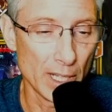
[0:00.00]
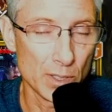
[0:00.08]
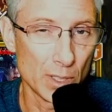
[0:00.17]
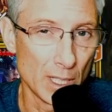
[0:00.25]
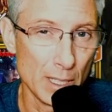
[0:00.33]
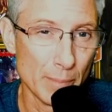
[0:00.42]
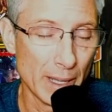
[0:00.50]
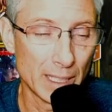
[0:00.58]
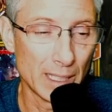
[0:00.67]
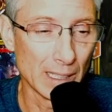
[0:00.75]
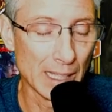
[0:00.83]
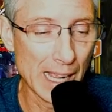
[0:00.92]
that he might
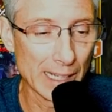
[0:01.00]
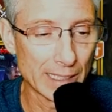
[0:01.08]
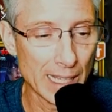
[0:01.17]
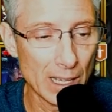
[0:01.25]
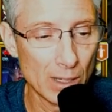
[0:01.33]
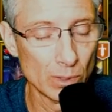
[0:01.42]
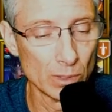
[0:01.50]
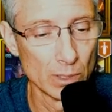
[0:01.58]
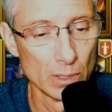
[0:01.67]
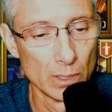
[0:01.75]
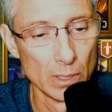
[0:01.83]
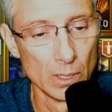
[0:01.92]
get locked out?
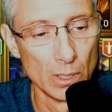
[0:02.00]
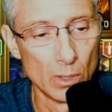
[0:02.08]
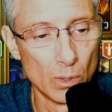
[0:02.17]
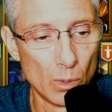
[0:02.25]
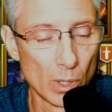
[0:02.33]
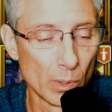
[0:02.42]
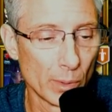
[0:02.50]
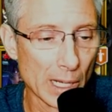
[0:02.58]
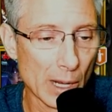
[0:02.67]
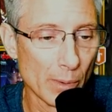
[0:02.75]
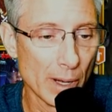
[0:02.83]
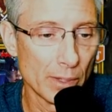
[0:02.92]
Or would
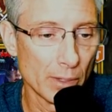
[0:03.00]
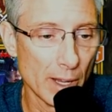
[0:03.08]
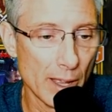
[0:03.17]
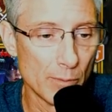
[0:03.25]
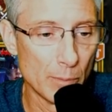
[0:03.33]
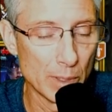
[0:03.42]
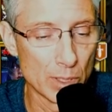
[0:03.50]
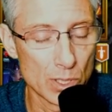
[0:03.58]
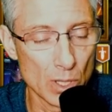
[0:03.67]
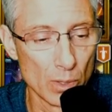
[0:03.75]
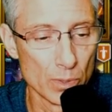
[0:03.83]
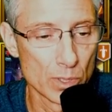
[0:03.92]
I rather have him in
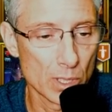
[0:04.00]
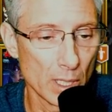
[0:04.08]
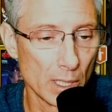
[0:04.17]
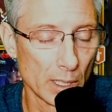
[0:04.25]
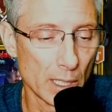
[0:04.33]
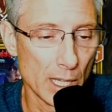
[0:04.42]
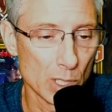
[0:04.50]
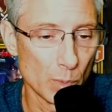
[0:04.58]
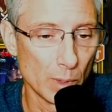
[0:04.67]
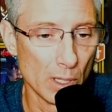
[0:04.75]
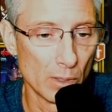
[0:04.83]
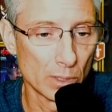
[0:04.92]
stone skin in case
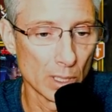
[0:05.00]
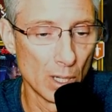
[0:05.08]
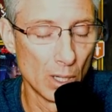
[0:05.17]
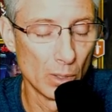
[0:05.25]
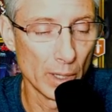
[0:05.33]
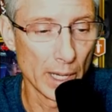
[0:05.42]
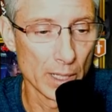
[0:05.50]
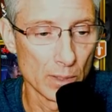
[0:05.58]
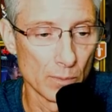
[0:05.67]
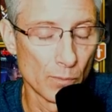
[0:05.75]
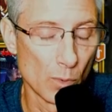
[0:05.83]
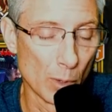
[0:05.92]
we don't go
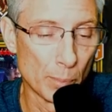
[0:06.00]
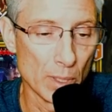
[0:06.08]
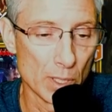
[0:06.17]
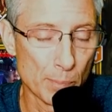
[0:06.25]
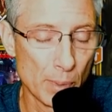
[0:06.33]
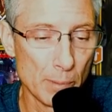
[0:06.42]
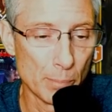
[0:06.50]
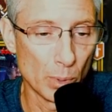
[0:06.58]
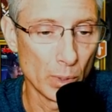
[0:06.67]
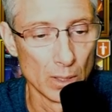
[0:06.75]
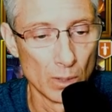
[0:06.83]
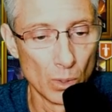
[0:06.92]
and 4-piece
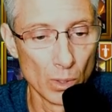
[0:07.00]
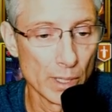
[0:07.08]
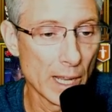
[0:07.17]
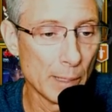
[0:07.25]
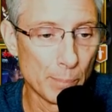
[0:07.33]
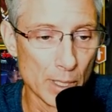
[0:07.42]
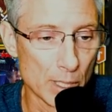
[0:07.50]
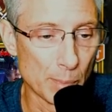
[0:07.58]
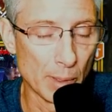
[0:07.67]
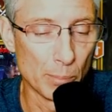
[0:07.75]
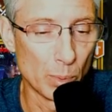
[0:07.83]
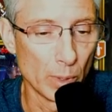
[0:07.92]
pinpoint or 9-piece
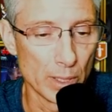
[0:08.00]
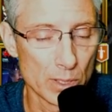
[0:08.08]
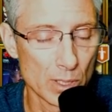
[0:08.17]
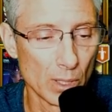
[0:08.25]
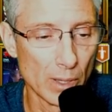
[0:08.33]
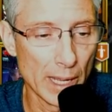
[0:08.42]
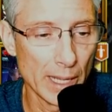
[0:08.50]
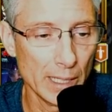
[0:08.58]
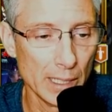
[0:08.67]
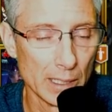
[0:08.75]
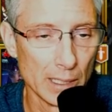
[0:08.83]
pinpoint? So I